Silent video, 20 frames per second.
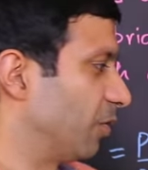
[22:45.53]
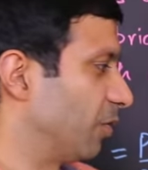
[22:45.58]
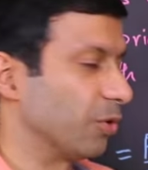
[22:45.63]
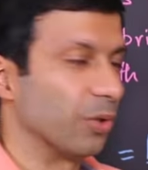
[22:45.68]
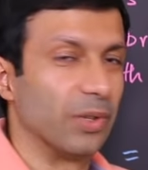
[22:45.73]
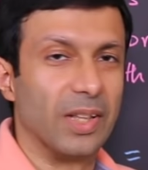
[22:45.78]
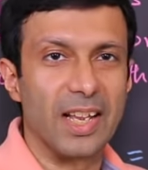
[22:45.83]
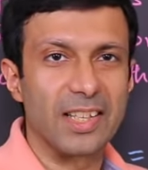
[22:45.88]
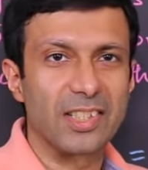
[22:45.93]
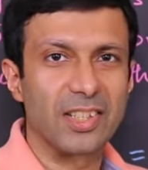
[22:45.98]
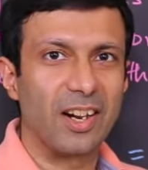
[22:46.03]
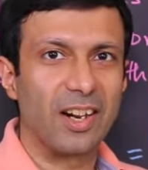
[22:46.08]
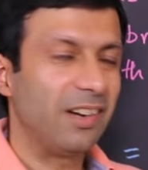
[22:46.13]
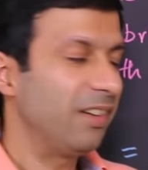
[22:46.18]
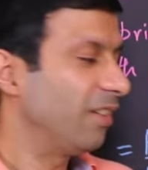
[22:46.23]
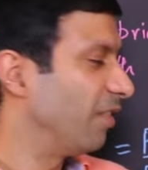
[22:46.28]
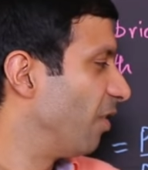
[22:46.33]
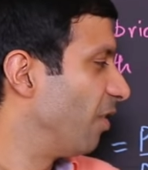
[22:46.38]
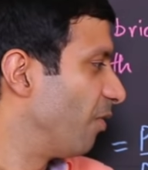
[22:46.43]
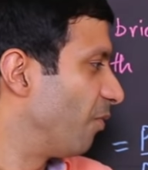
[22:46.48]
So that's our
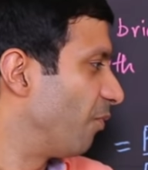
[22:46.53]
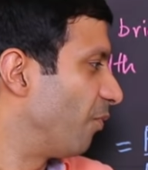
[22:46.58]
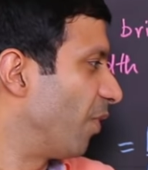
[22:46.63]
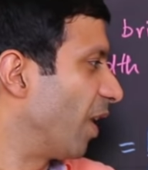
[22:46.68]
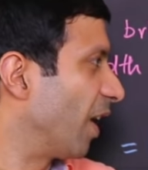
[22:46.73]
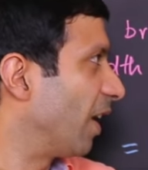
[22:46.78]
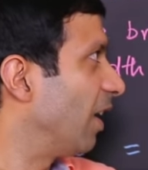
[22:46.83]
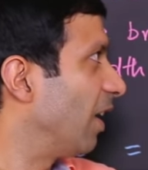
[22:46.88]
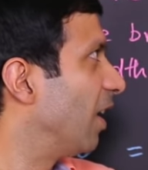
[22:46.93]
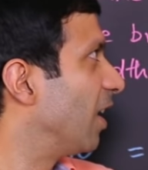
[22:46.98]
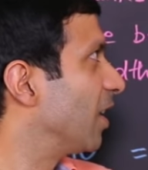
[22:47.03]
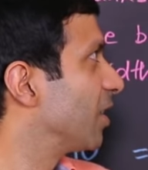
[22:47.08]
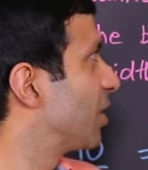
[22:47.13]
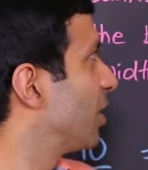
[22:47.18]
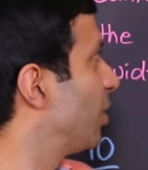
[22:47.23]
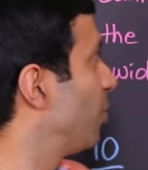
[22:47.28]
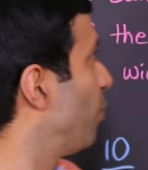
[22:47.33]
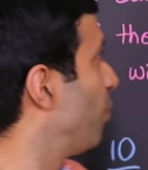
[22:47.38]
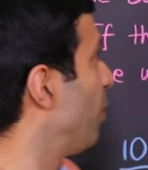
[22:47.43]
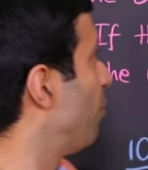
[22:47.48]
final
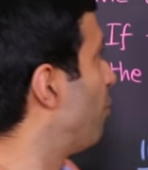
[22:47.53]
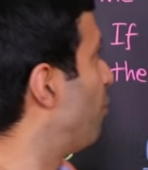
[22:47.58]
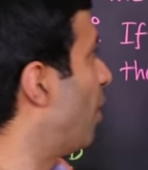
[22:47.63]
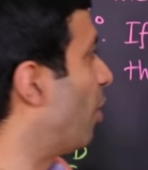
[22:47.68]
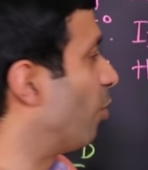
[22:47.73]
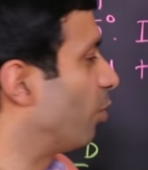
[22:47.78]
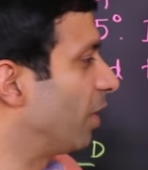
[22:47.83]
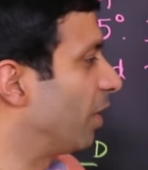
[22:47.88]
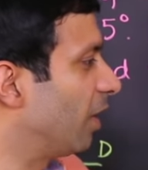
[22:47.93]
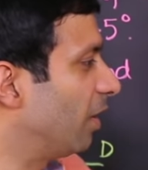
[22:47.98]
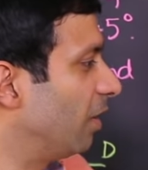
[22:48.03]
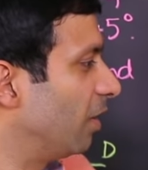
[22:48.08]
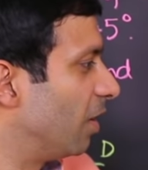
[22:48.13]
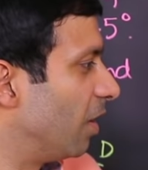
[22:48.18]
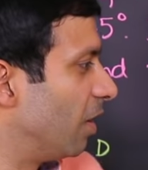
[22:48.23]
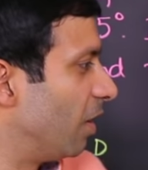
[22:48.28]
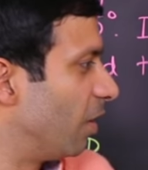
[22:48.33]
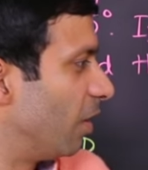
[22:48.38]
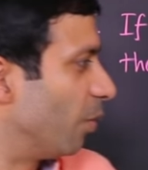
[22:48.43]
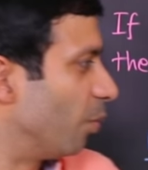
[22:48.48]
answer. We found the
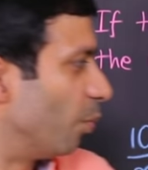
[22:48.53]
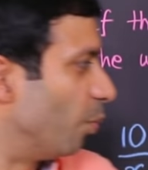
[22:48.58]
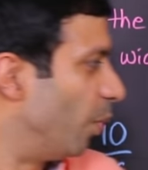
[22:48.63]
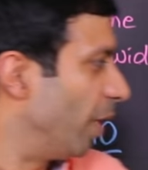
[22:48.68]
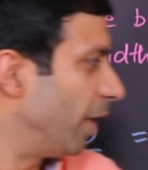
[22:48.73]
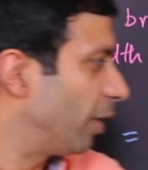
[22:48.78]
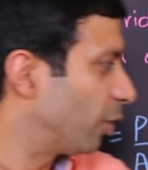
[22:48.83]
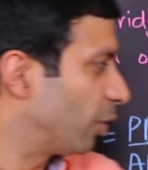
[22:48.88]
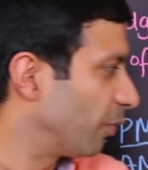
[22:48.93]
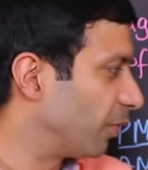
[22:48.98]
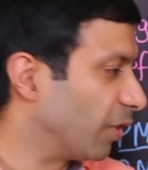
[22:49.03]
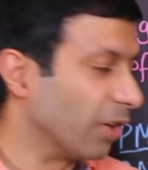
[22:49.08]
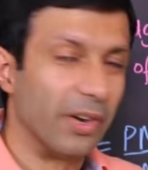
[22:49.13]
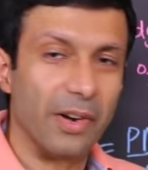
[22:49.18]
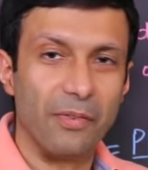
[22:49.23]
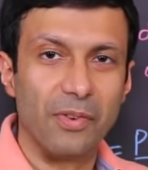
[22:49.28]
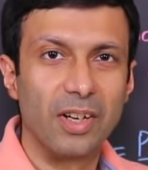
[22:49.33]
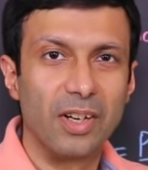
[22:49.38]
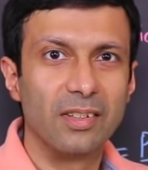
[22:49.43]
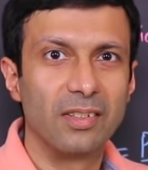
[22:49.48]
width of the
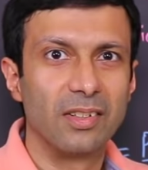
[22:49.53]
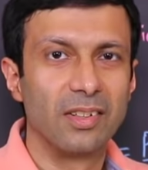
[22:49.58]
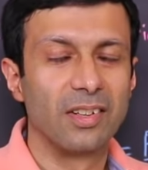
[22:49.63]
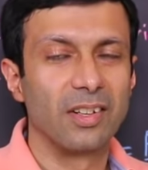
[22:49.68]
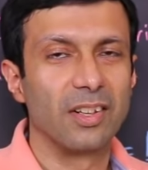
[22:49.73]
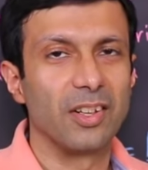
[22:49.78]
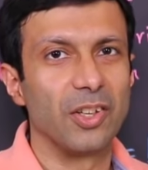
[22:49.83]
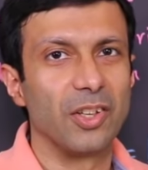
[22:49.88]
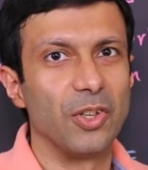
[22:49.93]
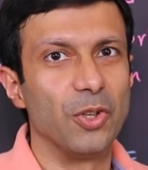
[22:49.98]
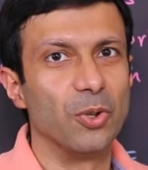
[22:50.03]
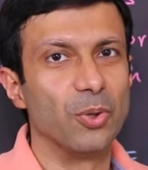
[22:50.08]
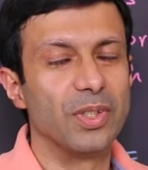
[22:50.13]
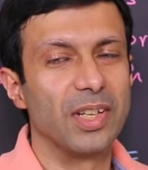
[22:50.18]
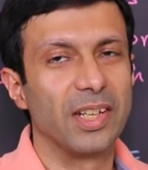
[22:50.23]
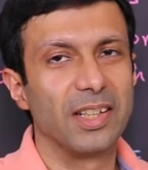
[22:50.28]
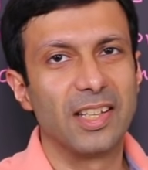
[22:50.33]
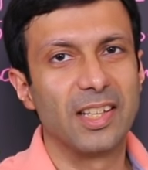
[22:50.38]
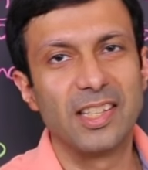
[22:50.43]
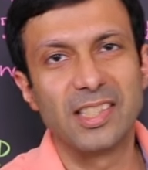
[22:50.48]
river
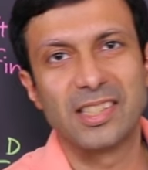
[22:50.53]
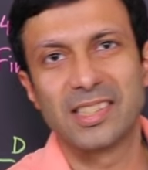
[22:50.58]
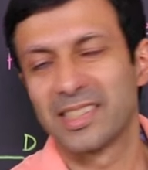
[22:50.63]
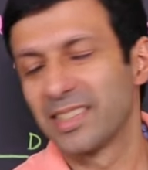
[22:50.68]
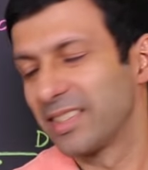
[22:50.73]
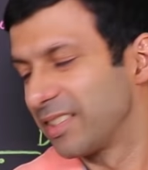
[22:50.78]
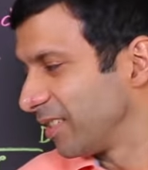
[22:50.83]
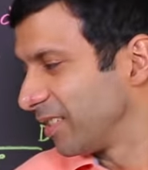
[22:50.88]
using this